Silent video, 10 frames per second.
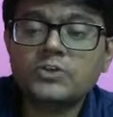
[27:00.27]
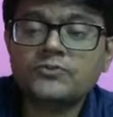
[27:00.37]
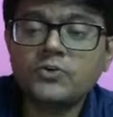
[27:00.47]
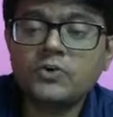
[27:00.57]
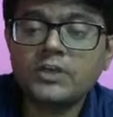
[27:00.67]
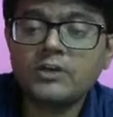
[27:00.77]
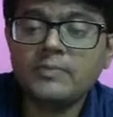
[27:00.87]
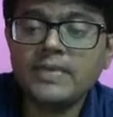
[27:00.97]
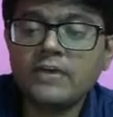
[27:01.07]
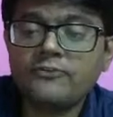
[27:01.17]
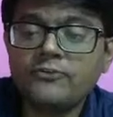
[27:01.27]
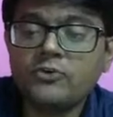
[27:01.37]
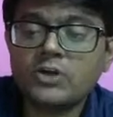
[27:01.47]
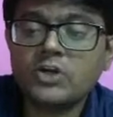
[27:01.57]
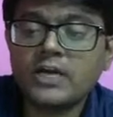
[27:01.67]
4? It will be
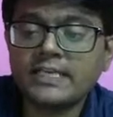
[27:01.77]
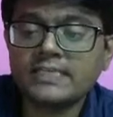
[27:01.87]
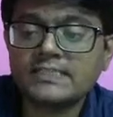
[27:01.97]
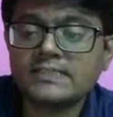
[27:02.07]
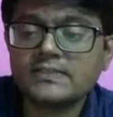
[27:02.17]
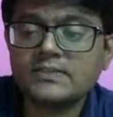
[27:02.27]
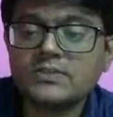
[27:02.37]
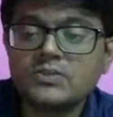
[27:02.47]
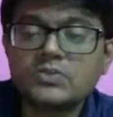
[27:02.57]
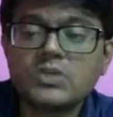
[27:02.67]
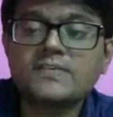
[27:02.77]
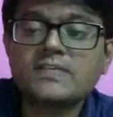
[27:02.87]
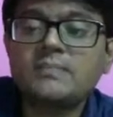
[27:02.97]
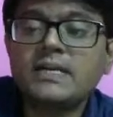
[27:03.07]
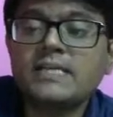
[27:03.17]
F4 dot S. So if
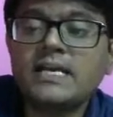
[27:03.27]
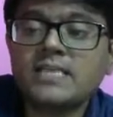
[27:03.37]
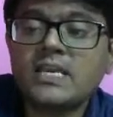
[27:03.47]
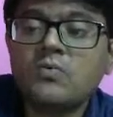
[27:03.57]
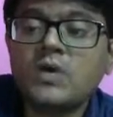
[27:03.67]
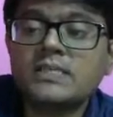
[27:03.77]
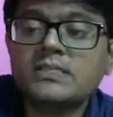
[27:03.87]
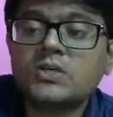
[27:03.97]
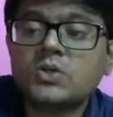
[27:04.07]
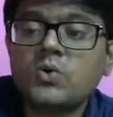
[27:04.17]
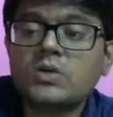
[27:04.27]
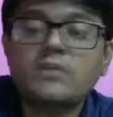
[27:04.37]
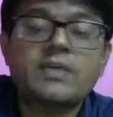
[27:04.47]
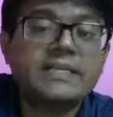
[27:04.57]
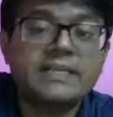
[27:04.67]
somebody is asking what is the total
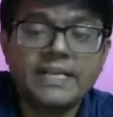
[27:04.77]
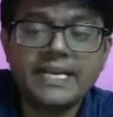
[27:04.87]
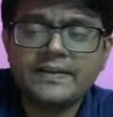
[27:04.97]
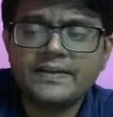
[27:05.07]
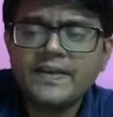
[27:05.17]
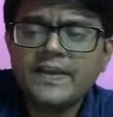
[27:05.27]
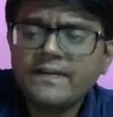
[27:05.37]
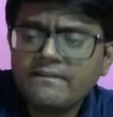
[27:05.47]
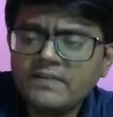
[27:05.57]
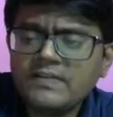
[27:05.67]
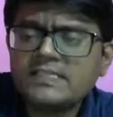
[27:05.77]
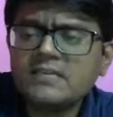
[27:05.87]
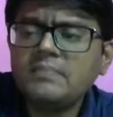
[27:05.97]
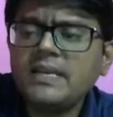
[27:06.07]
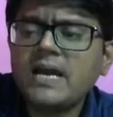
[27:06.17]
work done, right, we will
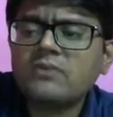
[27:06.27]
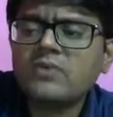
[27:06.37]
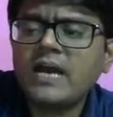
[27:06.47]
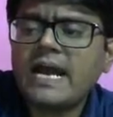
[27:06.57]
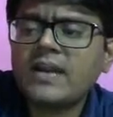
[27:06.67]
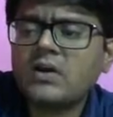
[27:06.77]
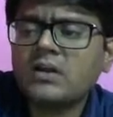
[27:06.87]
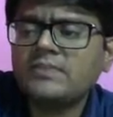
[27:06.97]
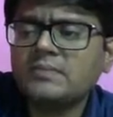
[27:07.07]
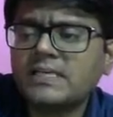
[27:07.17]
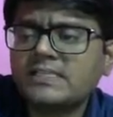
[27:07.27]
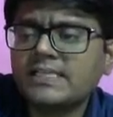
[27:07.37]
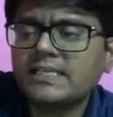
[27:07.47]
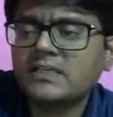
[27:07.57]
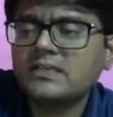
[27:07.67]
simply have to add all of them, that's
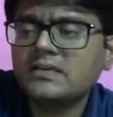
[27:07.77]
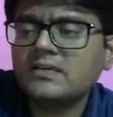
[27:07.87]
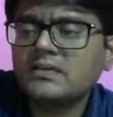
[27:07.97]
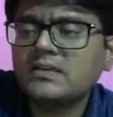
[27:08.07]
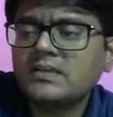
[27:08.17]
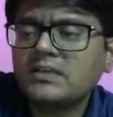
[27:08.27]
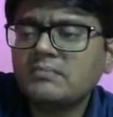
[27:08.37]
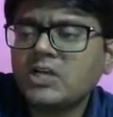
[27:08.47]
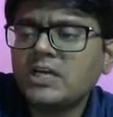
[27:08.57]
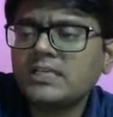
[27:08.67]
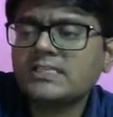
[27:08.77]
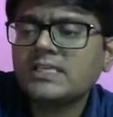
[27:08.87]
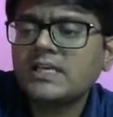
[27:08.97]
it. Because